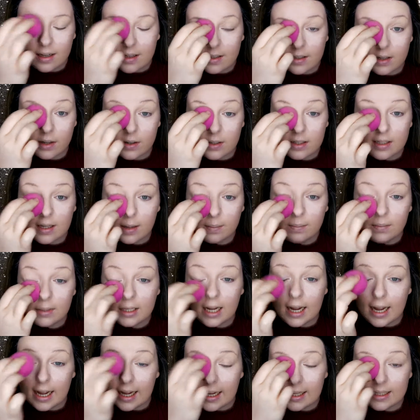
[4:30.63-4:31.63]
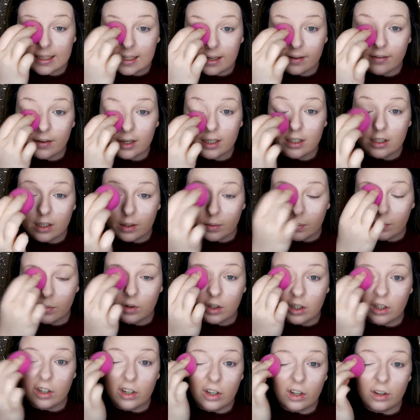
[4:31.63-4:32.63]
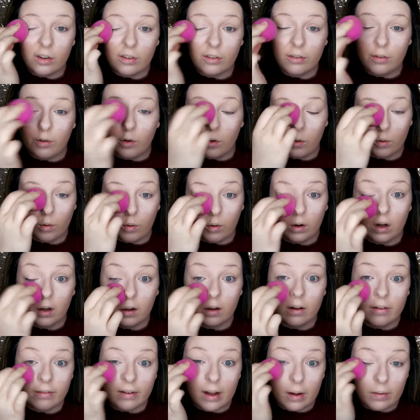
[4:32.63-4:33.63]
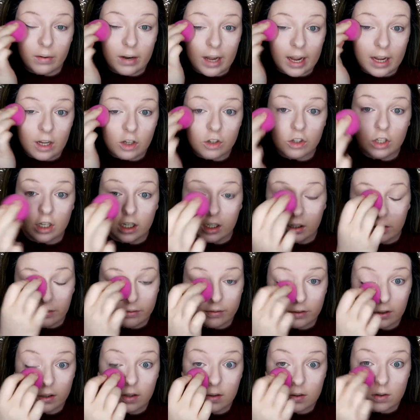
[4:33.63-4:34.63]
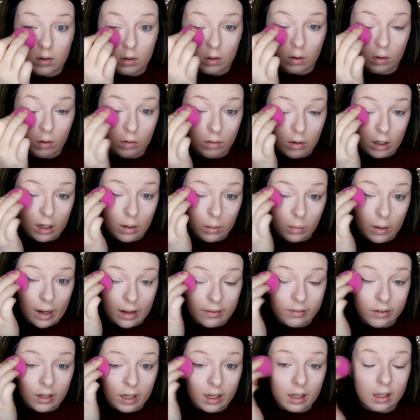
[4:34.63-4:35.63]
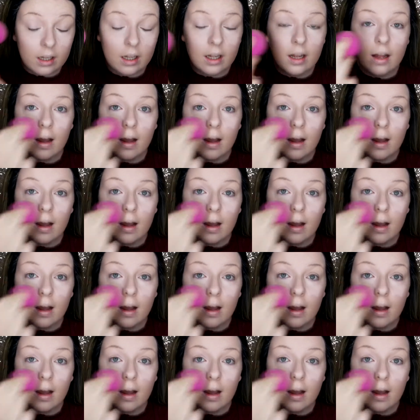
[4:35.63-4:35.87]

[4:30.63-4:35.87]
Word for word: So some days, if I don't want to do full foundation for the school run or whatever,